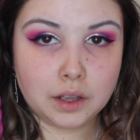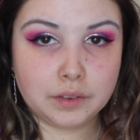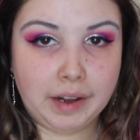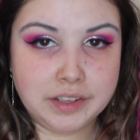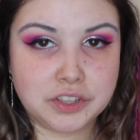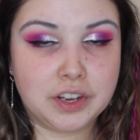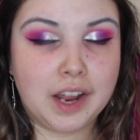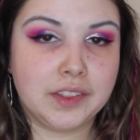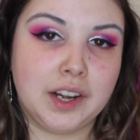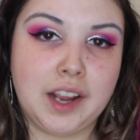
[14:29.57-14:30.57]
Alright, so
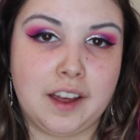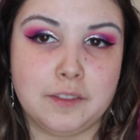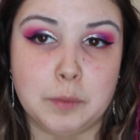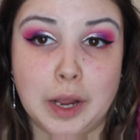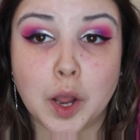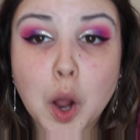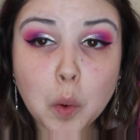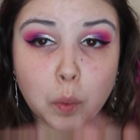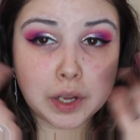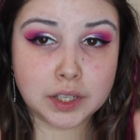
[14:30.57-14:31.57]
now that I have
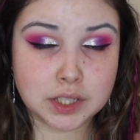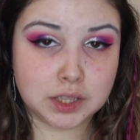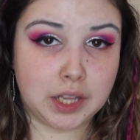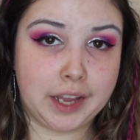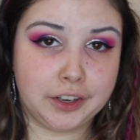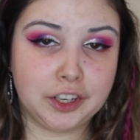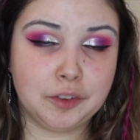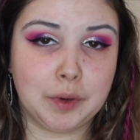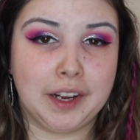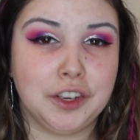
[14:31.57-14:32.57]
my winged
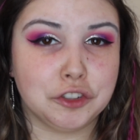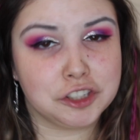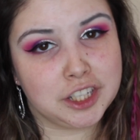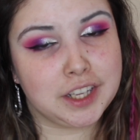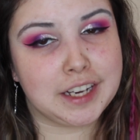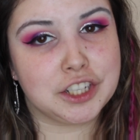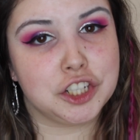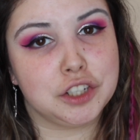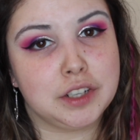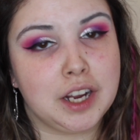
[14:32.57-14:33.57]
liner, what I usually like to
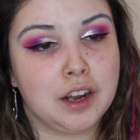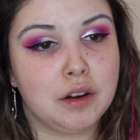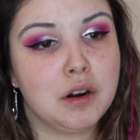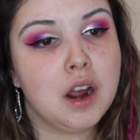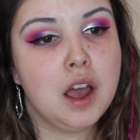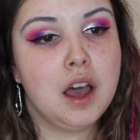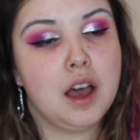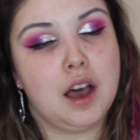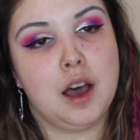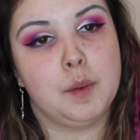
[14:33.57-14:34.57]
do now,
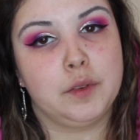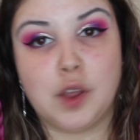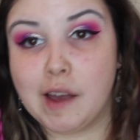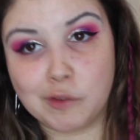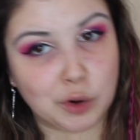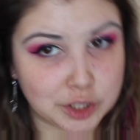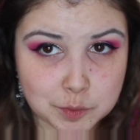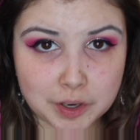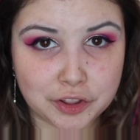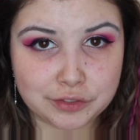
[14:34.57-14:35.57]
if you haven't watched
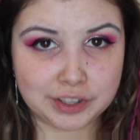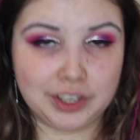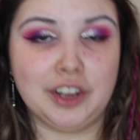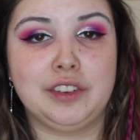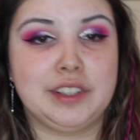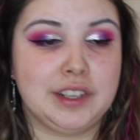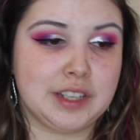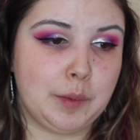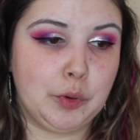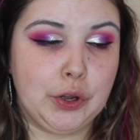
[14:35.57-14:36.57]
my other videos, is
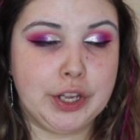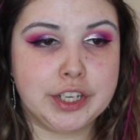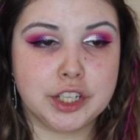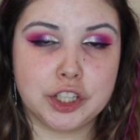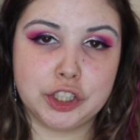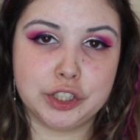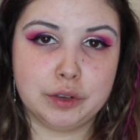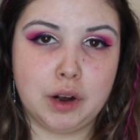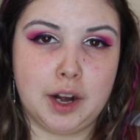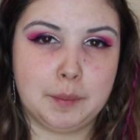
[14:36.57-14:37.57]
I put
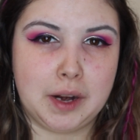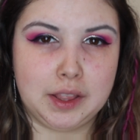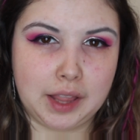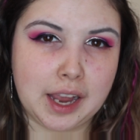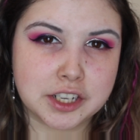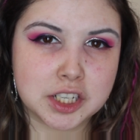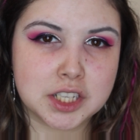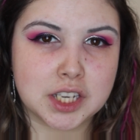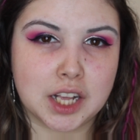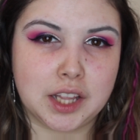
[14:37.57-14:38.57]
glue on my
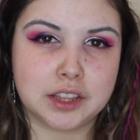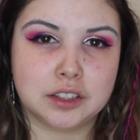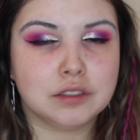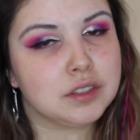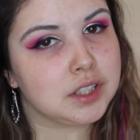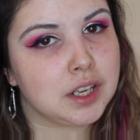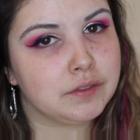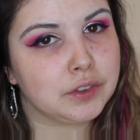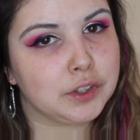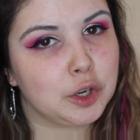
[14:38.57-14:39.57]
lashes and I let those
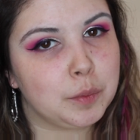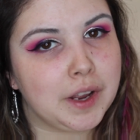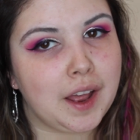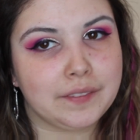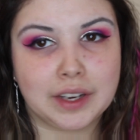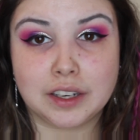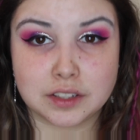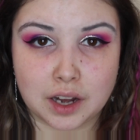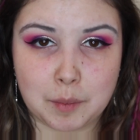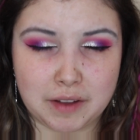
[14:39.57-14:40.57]
sit for a little bit, and then I
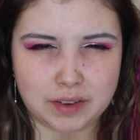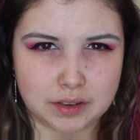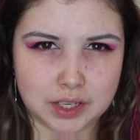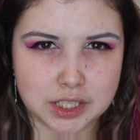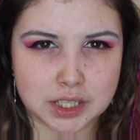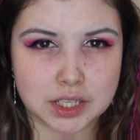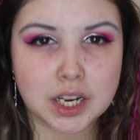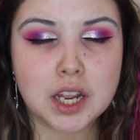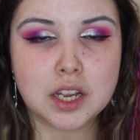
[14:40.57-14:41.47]
start on my foundation.